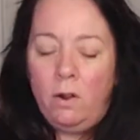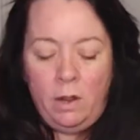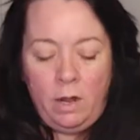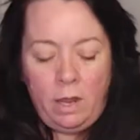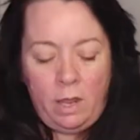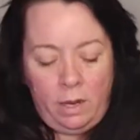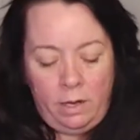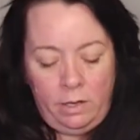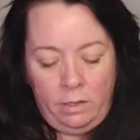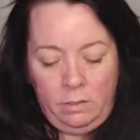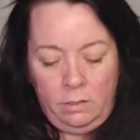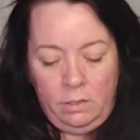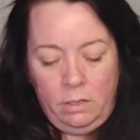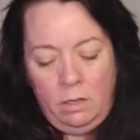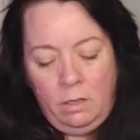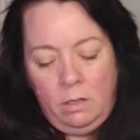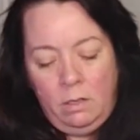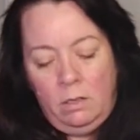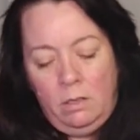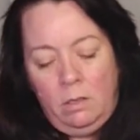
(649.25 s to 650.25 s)
I'd
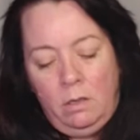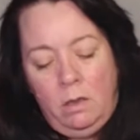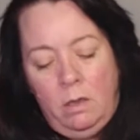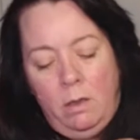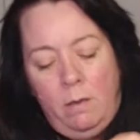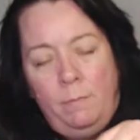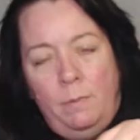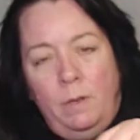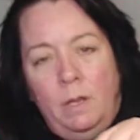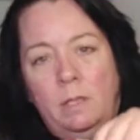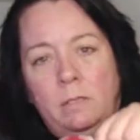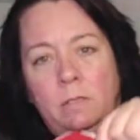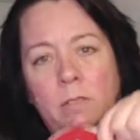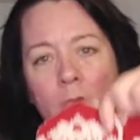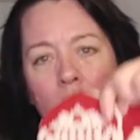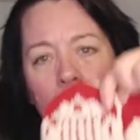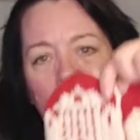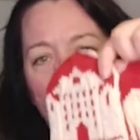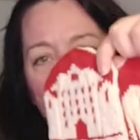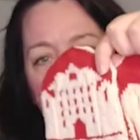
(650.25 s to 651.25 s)
come last
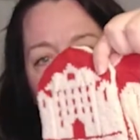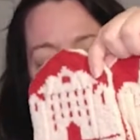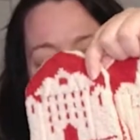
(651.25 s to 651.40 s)
time,